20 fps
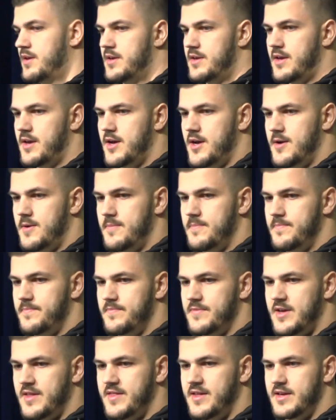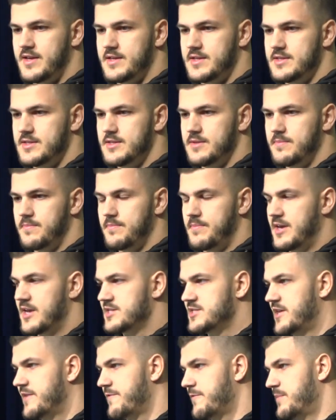Yeah, um, I think
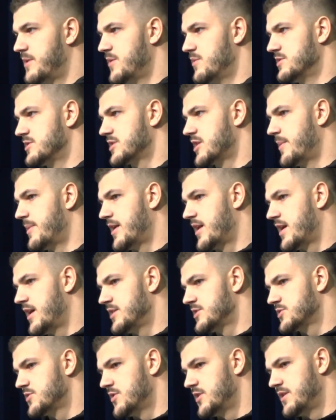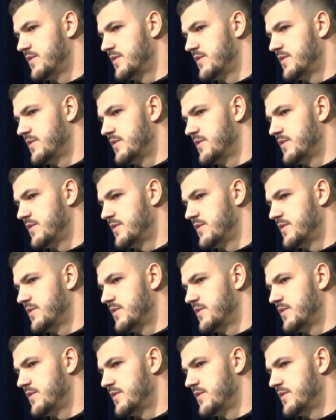biggest thing for me was coming out of high school.